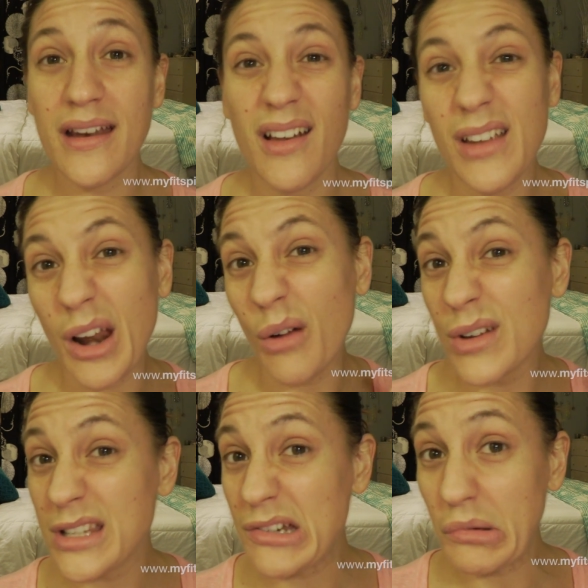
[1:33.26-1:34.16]
you know,
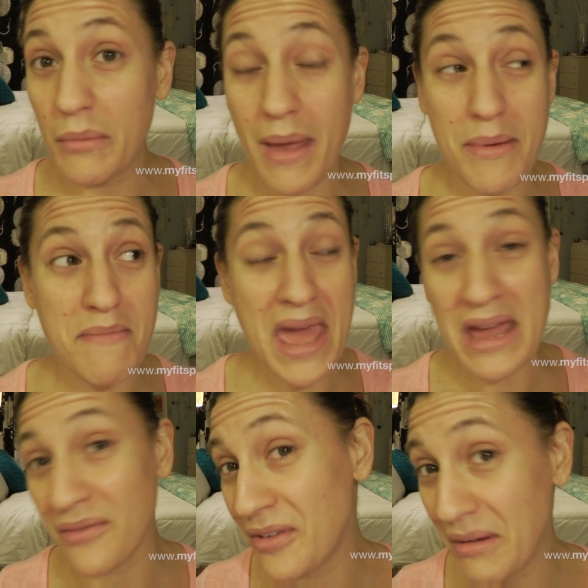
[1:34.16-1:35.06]
residual maybe
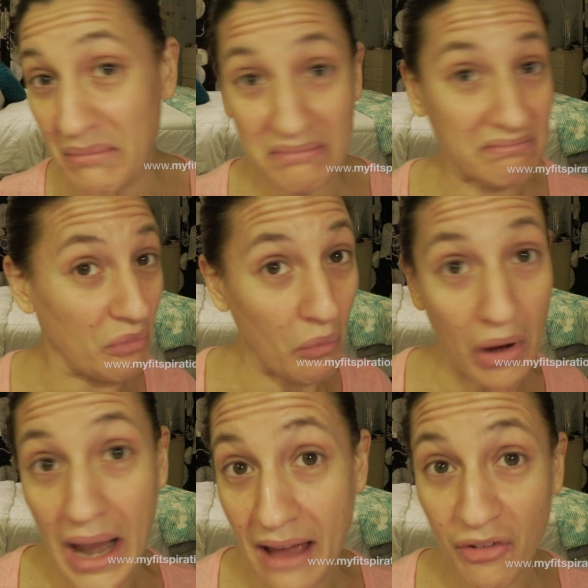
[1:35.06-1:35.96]
makeup from
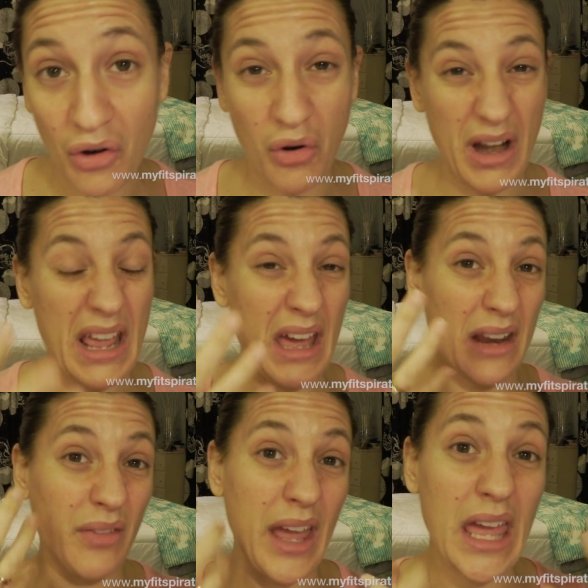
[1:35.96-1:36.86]
whatever, or any kind
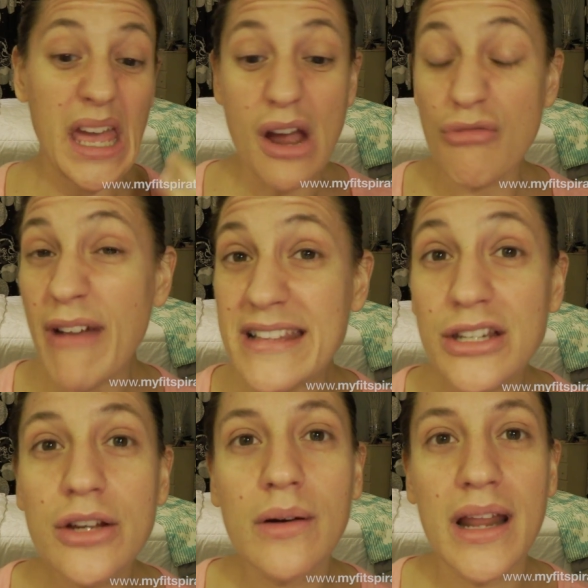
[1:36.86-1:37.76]
of like
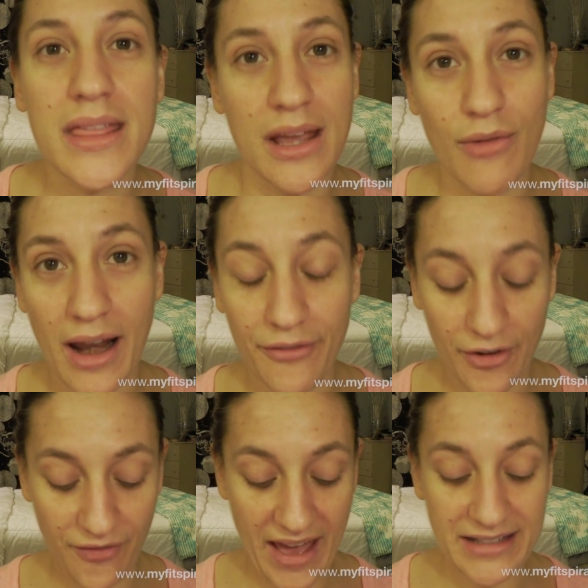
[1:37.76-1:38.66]
residue or anything right off
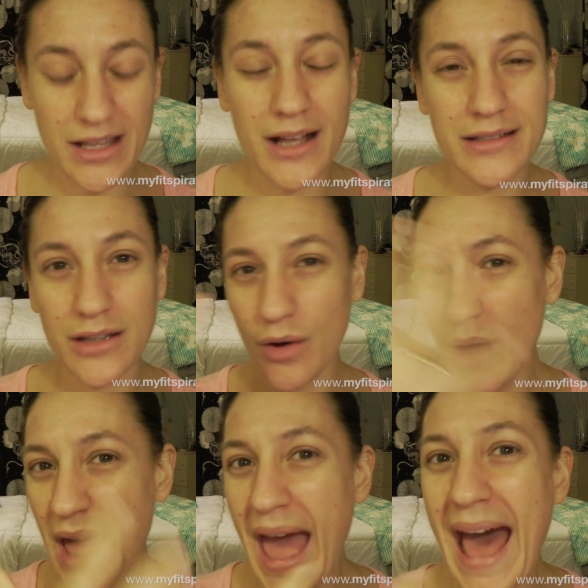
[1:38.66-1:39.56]
your face. Also
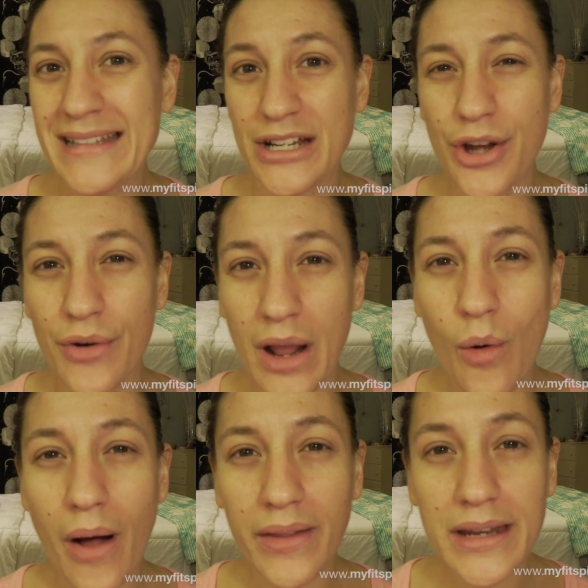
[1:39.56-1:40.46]
has a toning
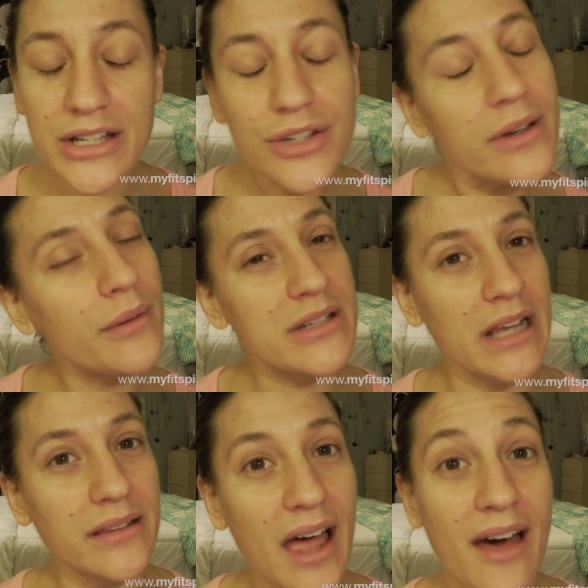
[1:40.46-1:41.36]
quality to it, which I
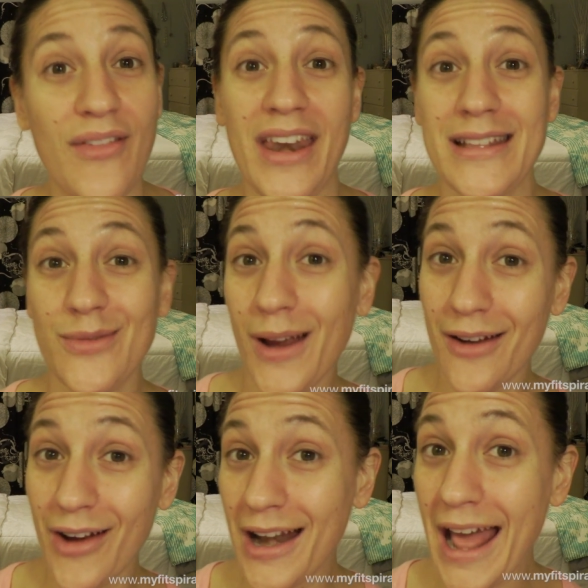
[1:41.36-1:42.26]
love, and it's very,
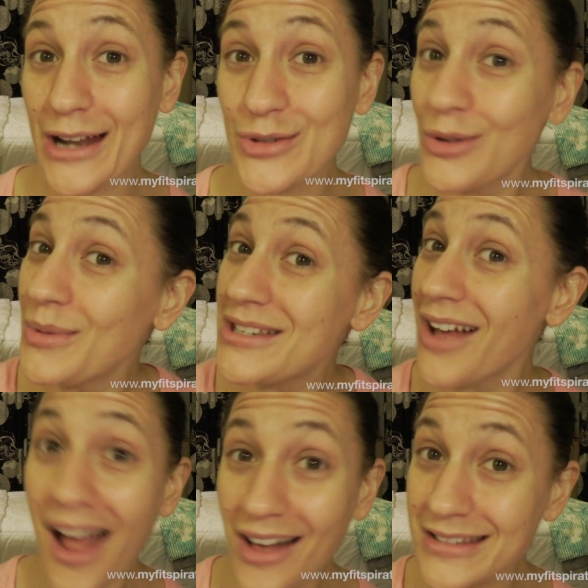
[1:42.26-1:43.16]
very natural, which
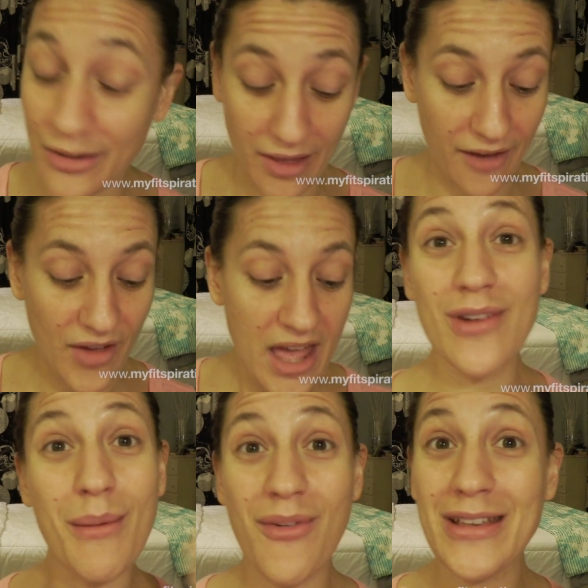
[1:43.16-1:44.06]
I also love.
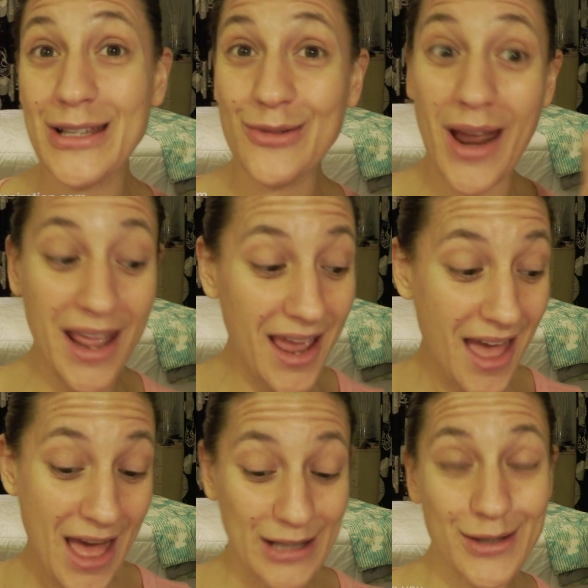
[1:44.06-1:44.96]
Now my face is ready,
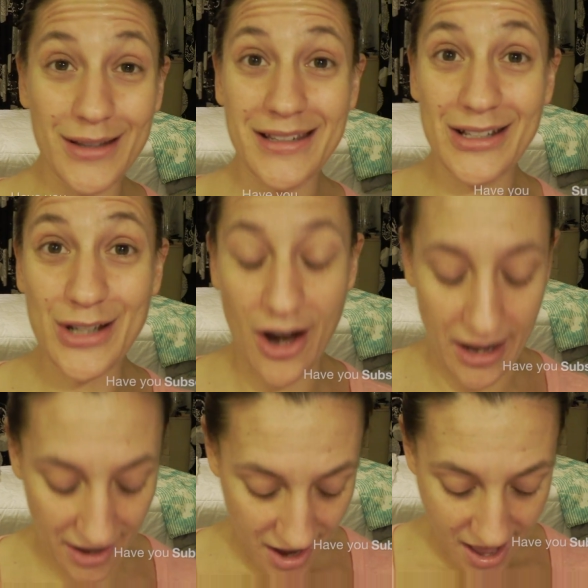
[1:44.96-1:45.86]
so let's get
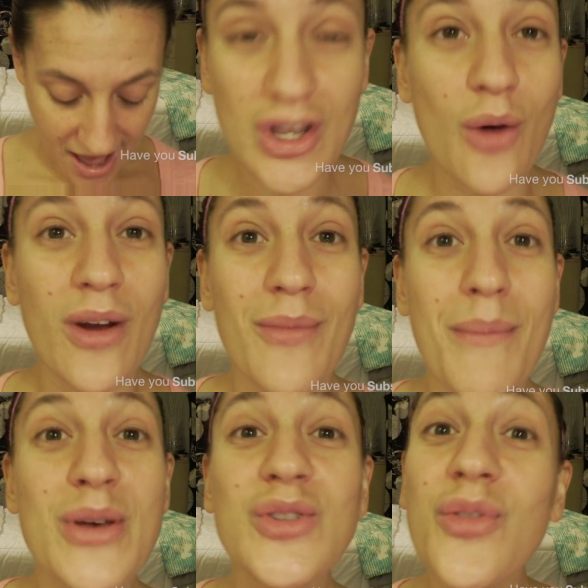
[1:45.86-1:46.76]
started. So one of my
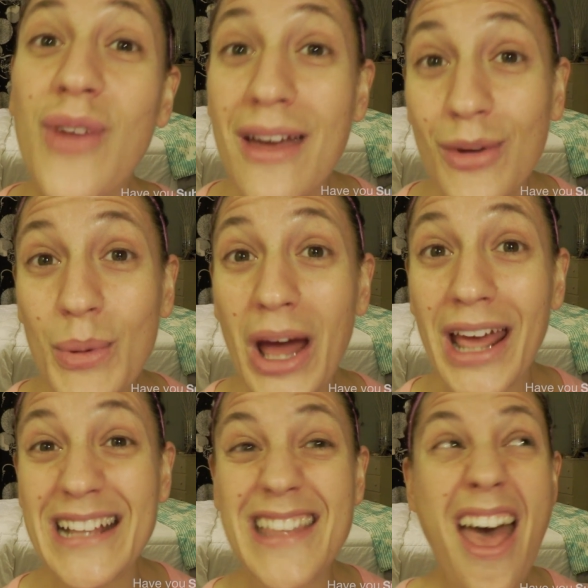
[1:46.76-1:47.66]
most favorite
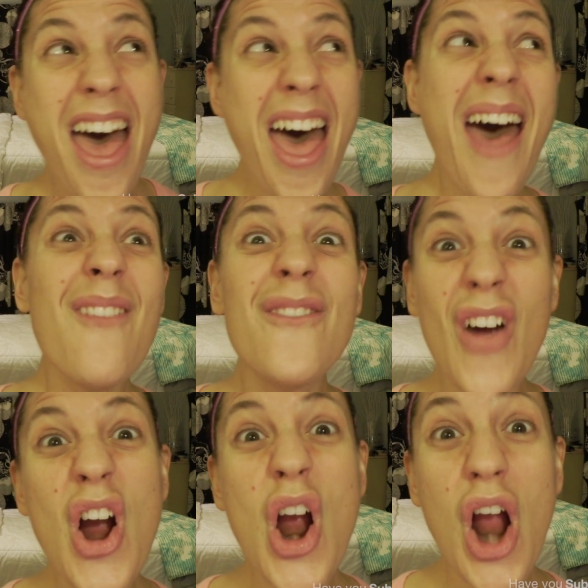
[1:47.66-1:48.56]
products
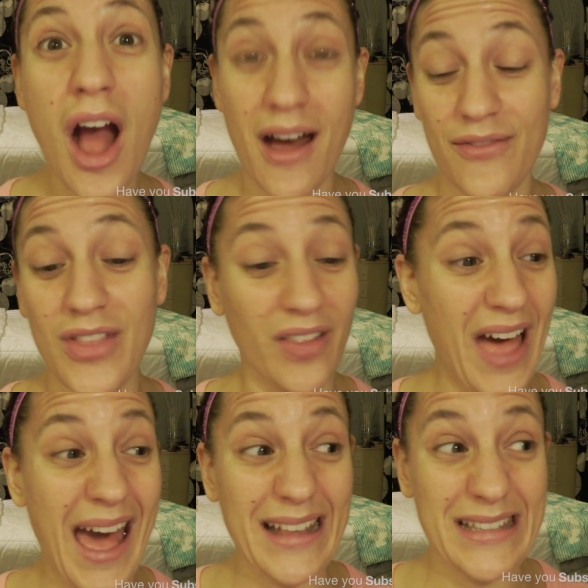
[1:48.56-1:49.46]
ever of the
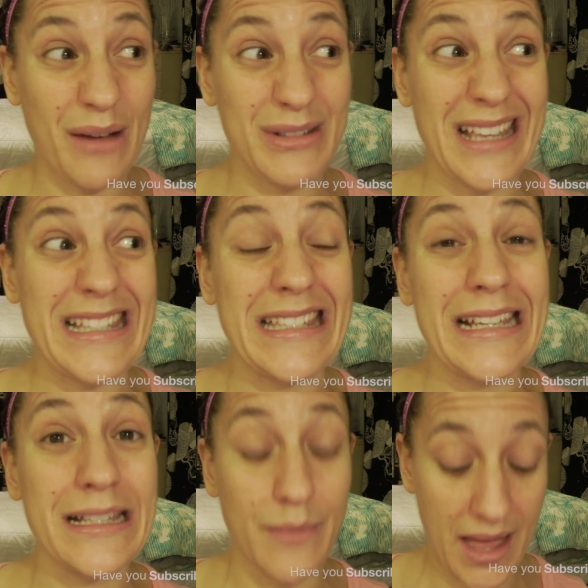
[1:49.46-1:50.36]
last, I would say
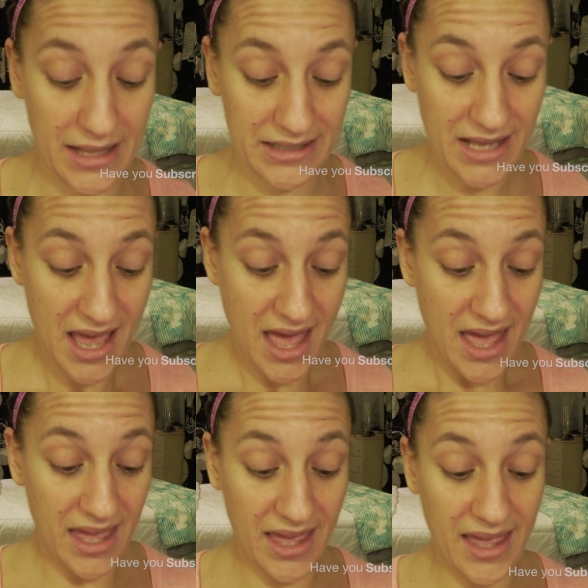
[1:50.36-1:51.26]
6 months,
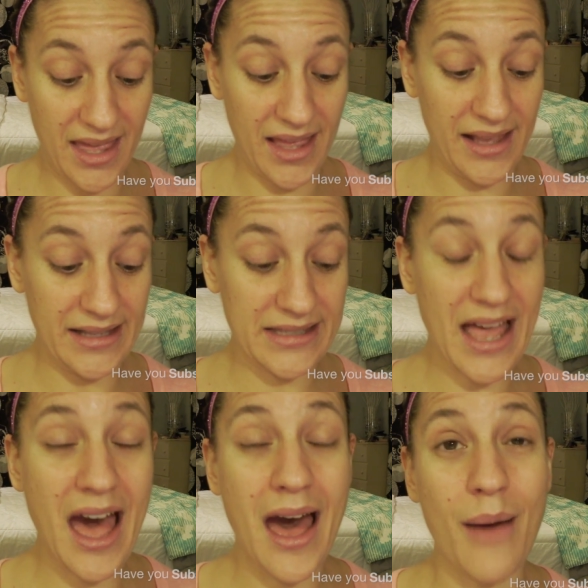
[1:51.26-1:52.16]
is
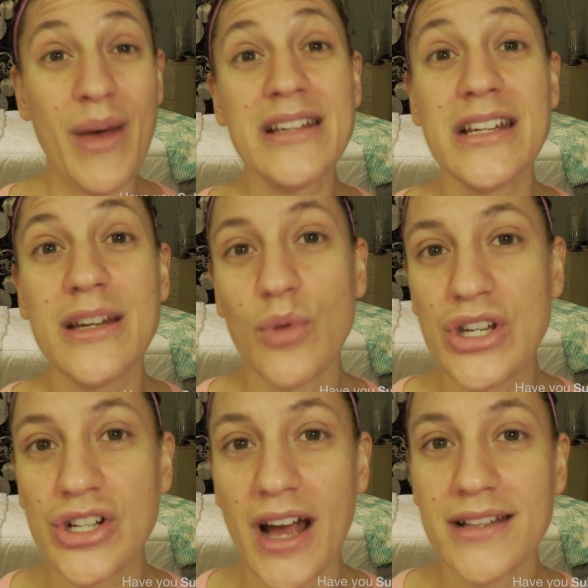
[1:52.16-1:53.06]
a tinted
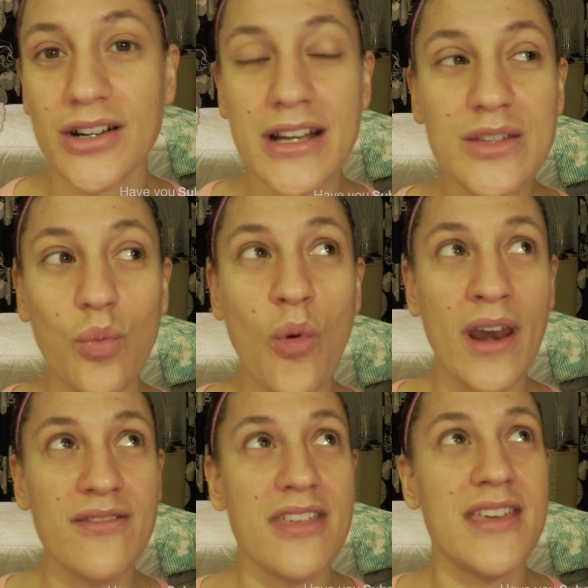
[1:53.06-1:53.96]
moisturizer. It's one
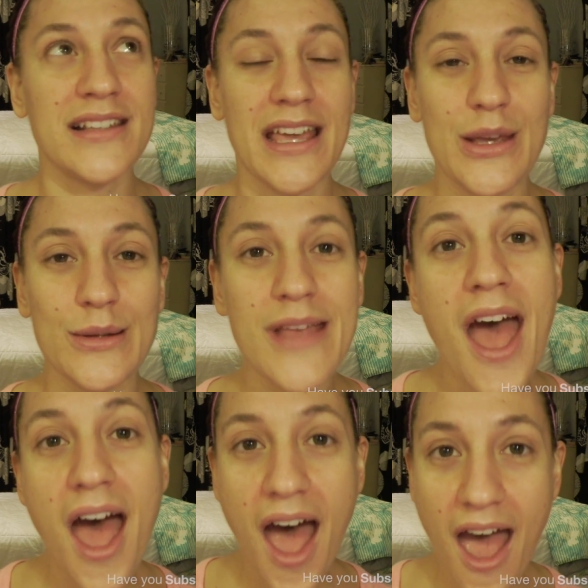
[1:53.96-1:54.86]
of the things I use
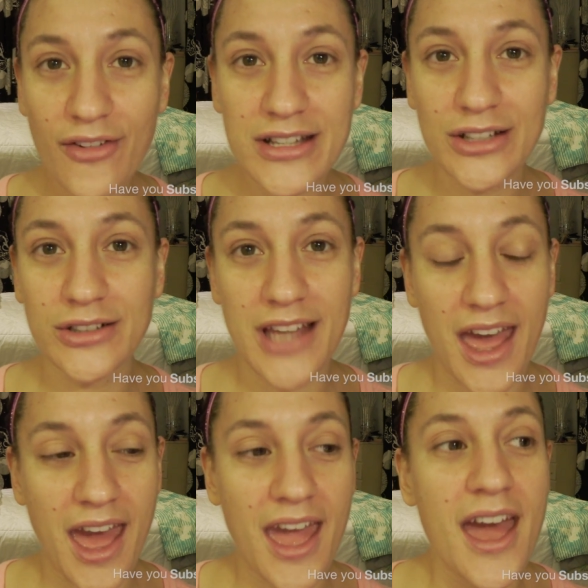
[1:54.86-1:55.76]
every single
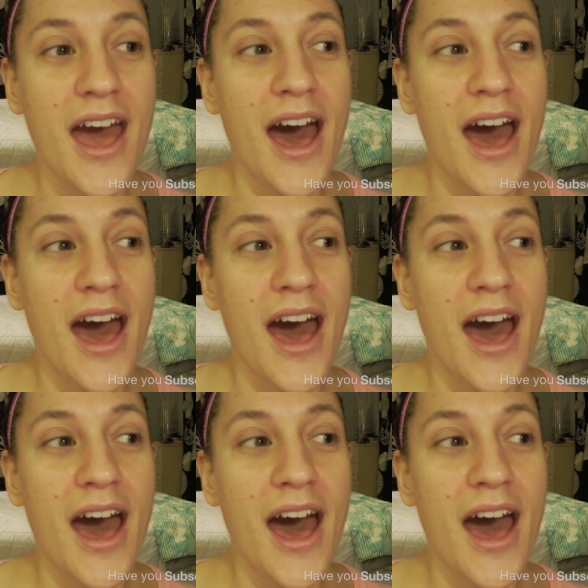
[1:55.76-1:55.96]
day.